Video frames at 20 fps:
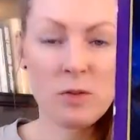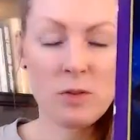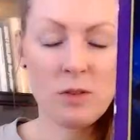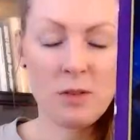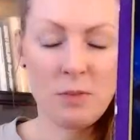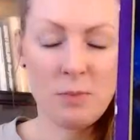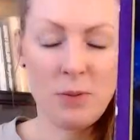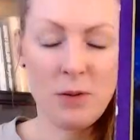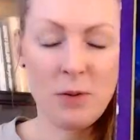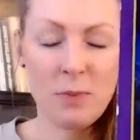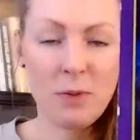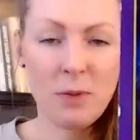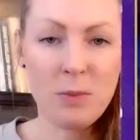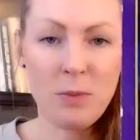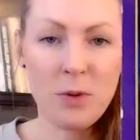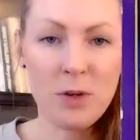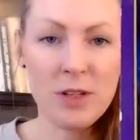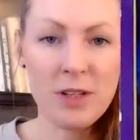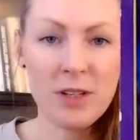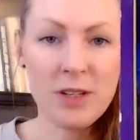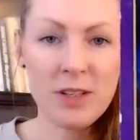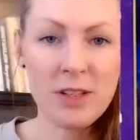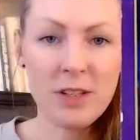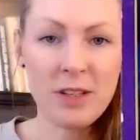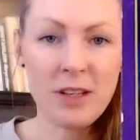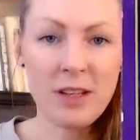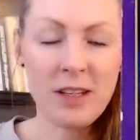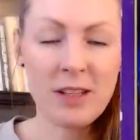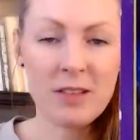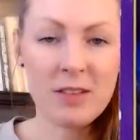purple border.
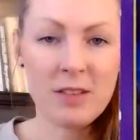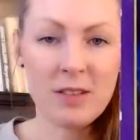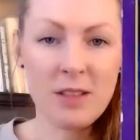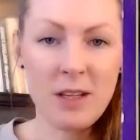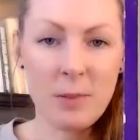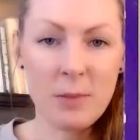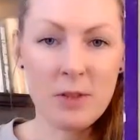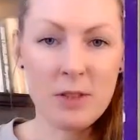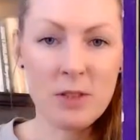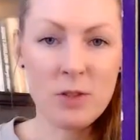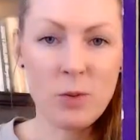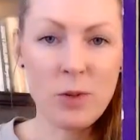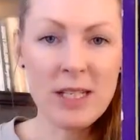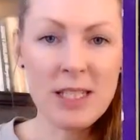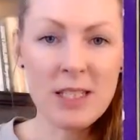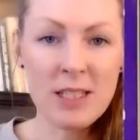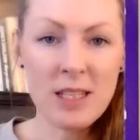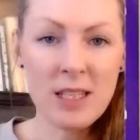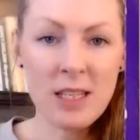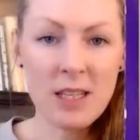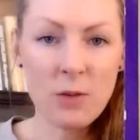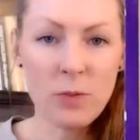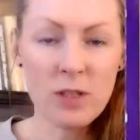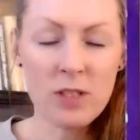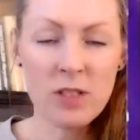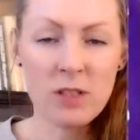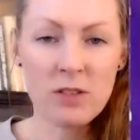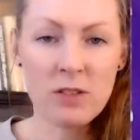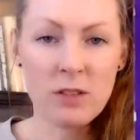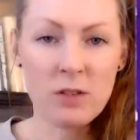It's number 20, which
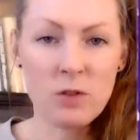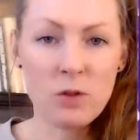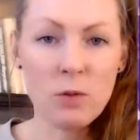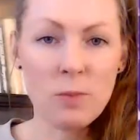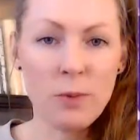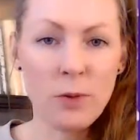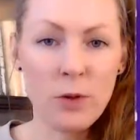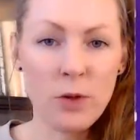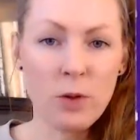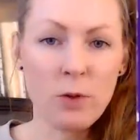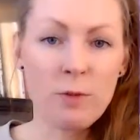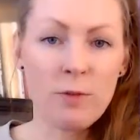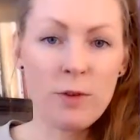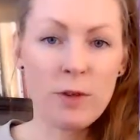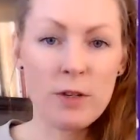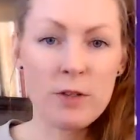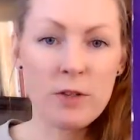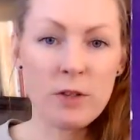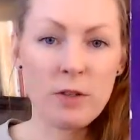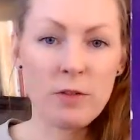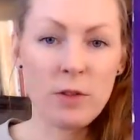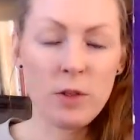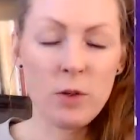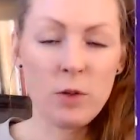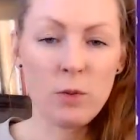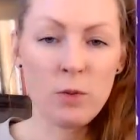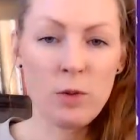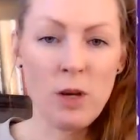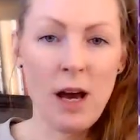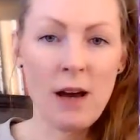is the 2.0 version of you.
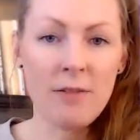You have